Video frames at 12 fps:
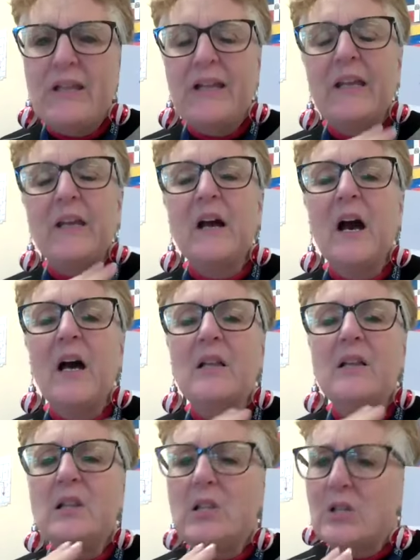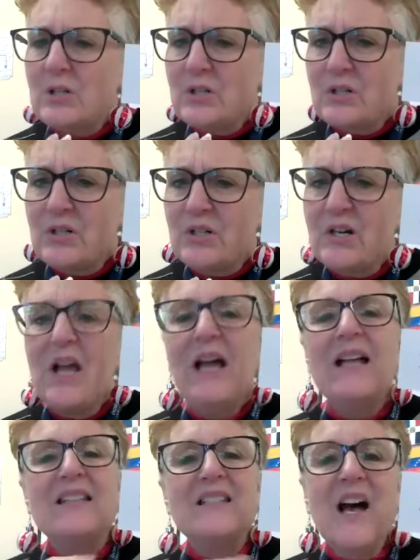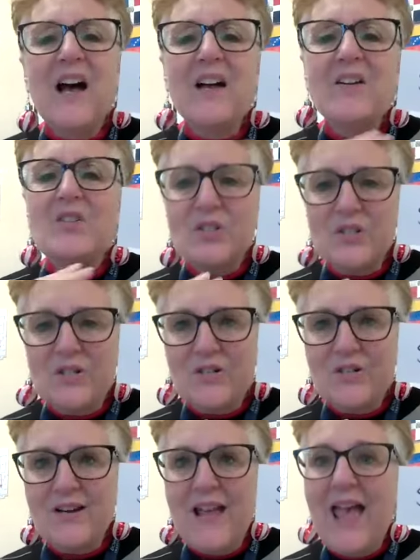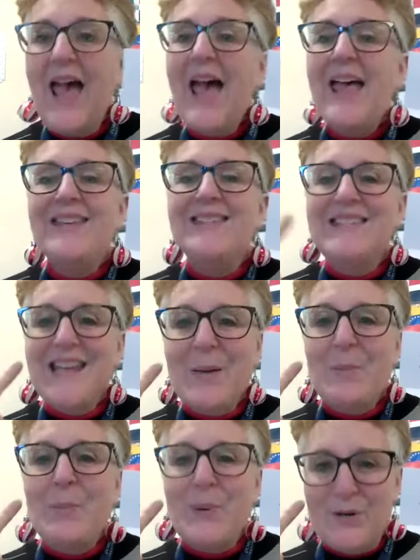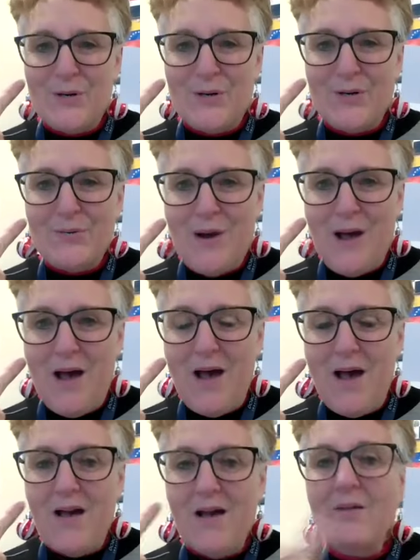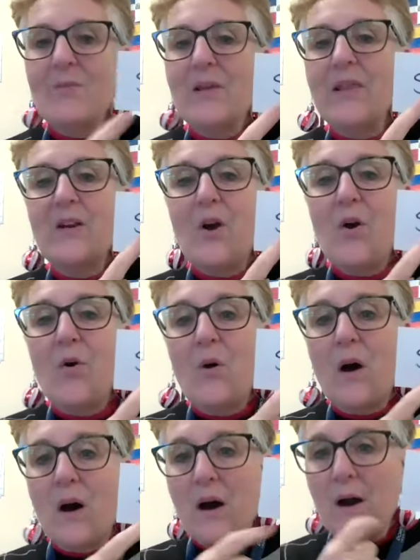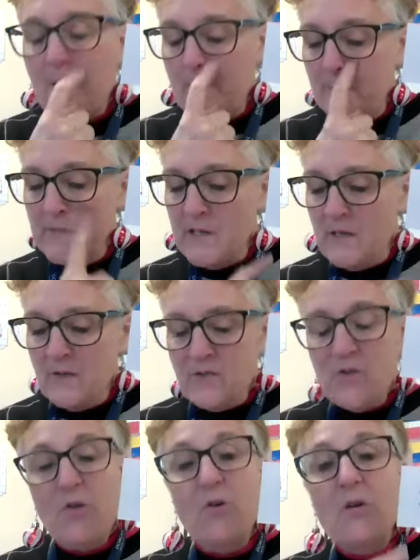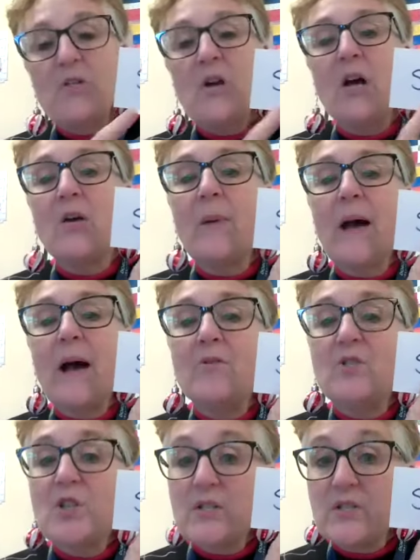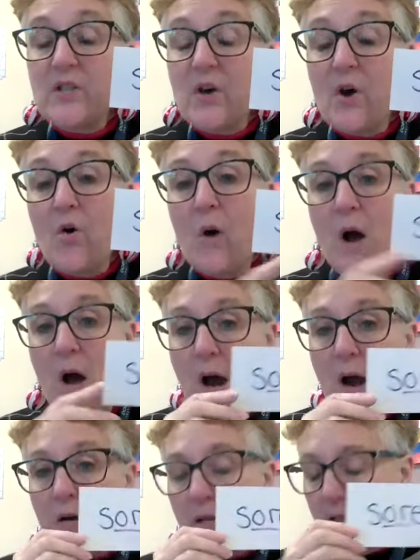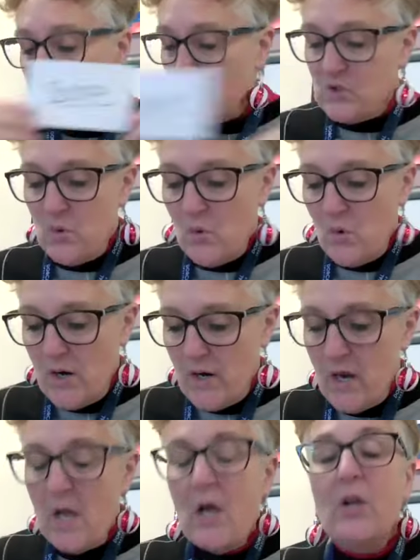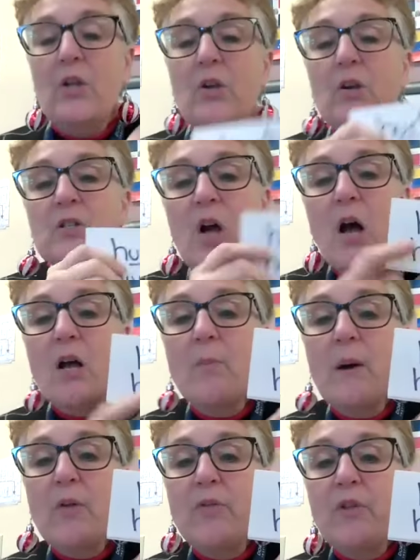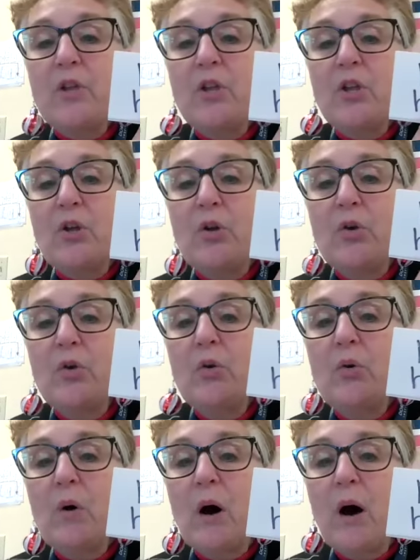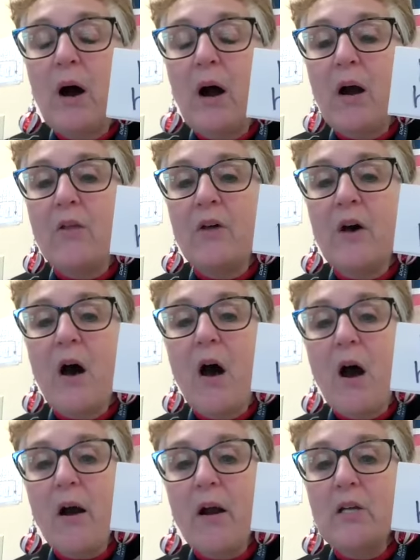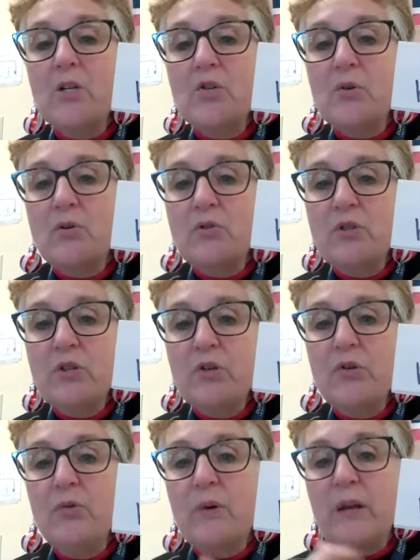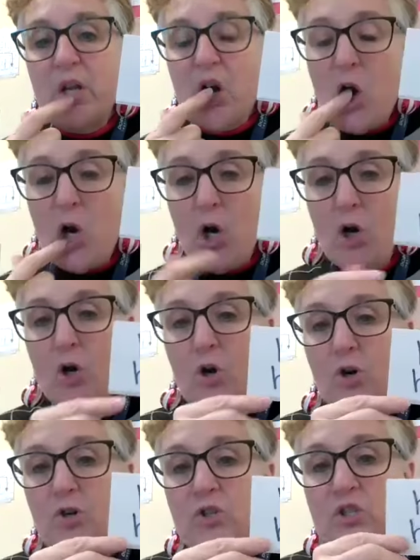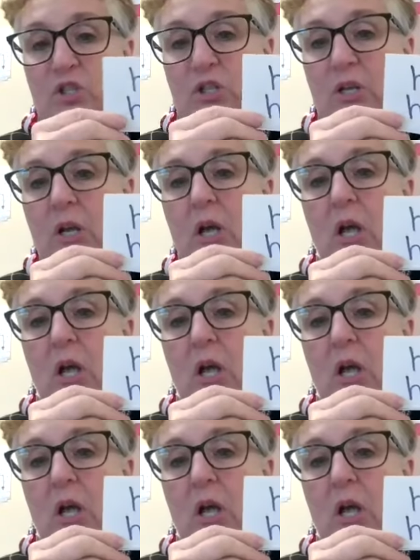like in color, doctor, and Deborah with an OR. So you could talk about just the OR in soar. You could talk about the UR, the R controlled U in hurt